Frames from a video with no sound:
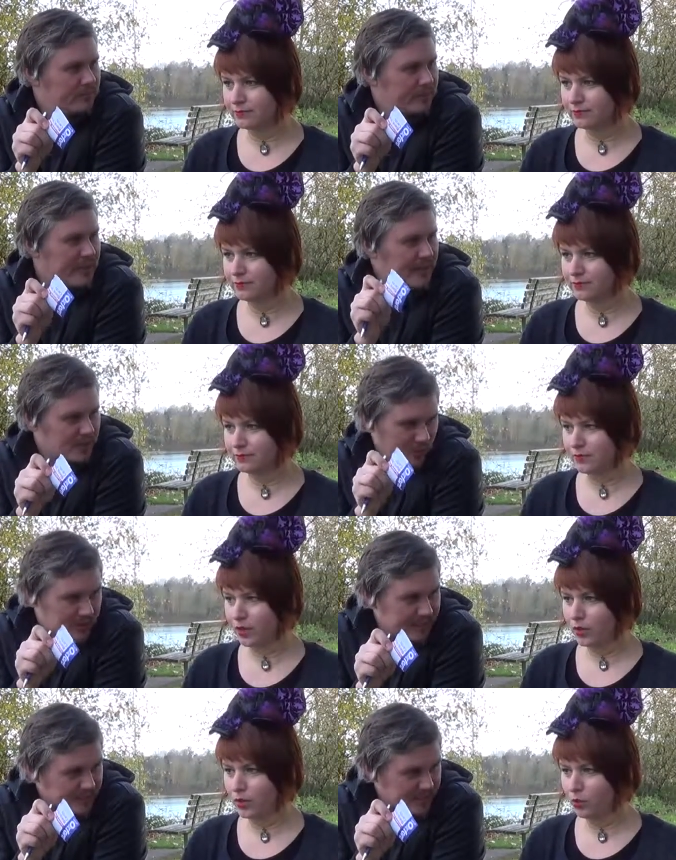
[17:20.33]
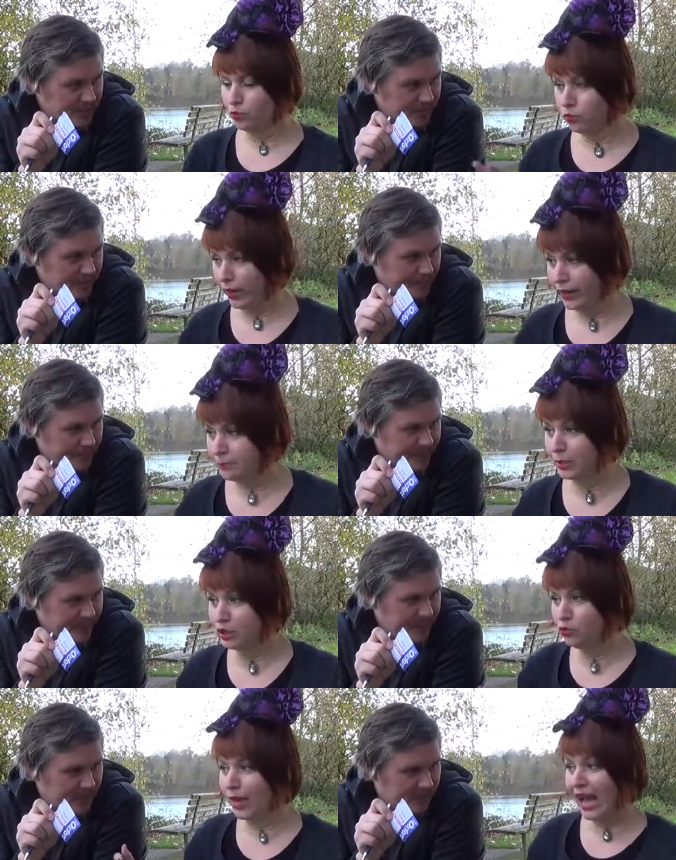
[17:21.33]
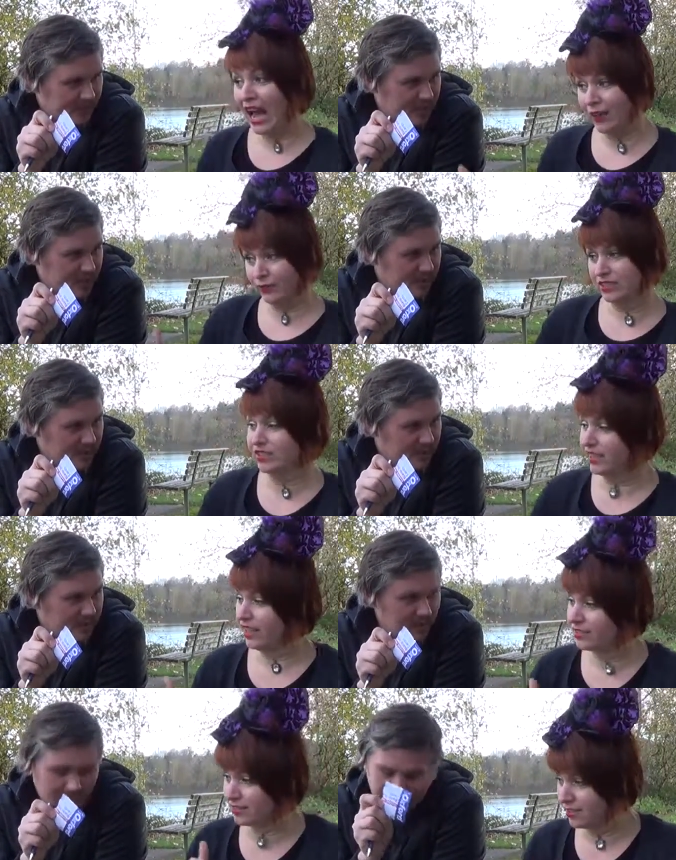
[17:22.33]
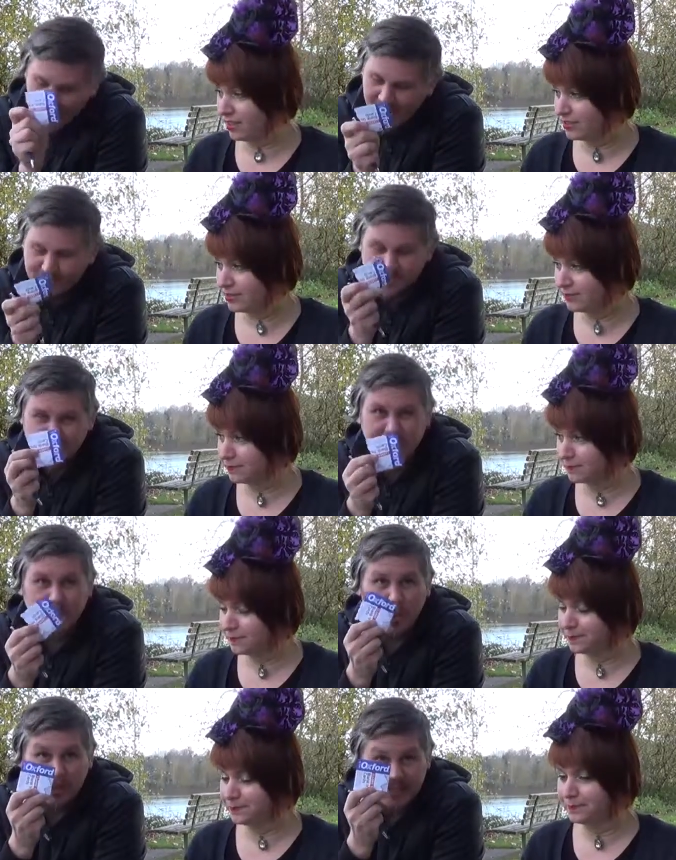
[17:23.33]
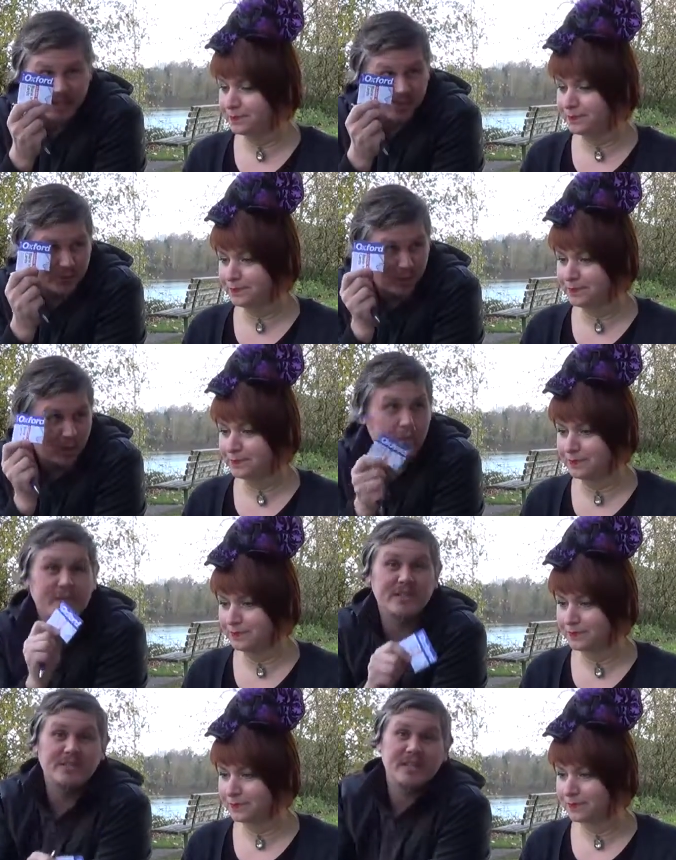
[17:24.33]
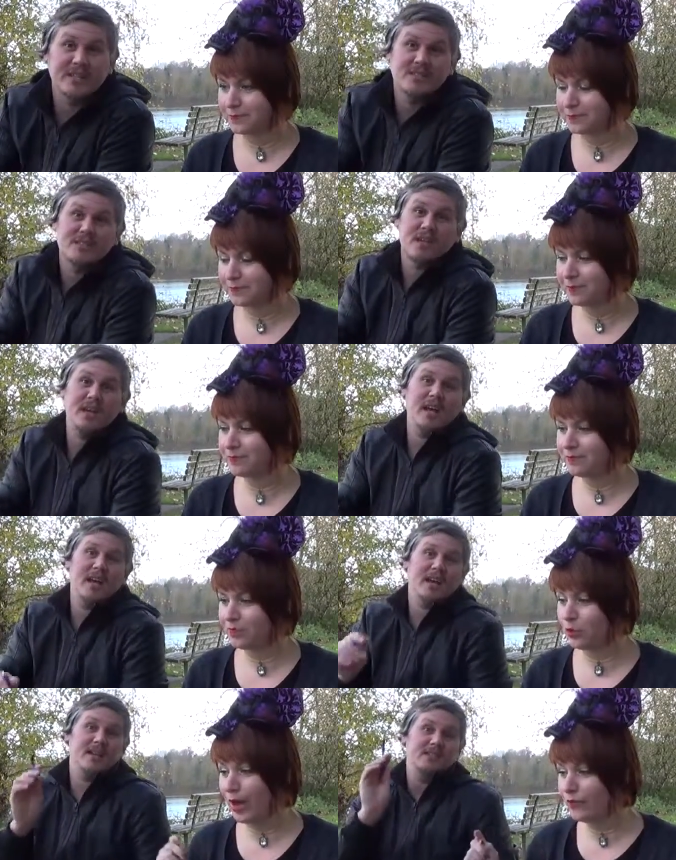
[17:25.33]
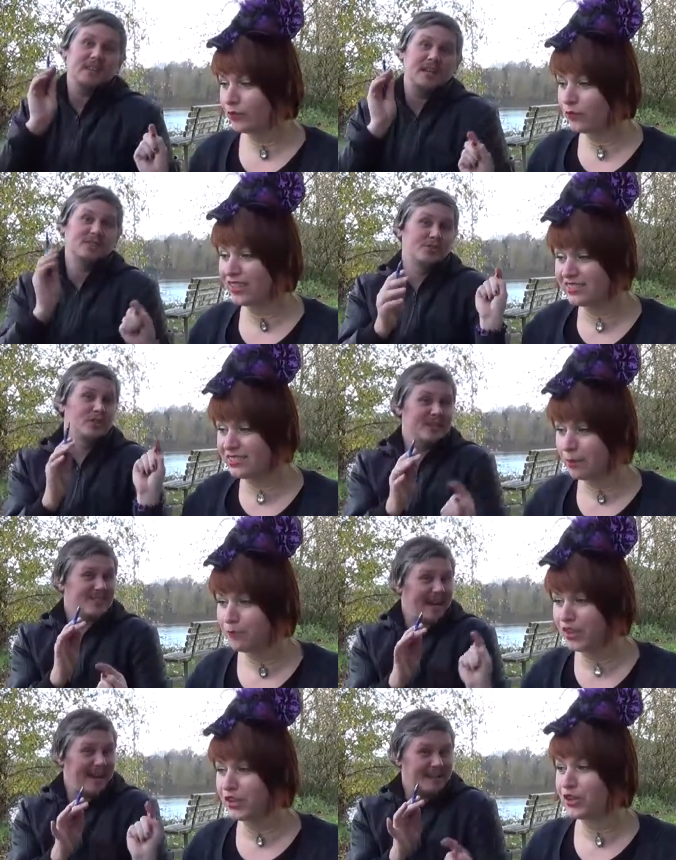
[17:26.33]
Speaker 1: for the high score list.
Speaker 2: Right, but you have to say yes to these. I have
Speaker 1: to say to, yes to all of these things. Mm-hmm. You have to find something good. As soon as I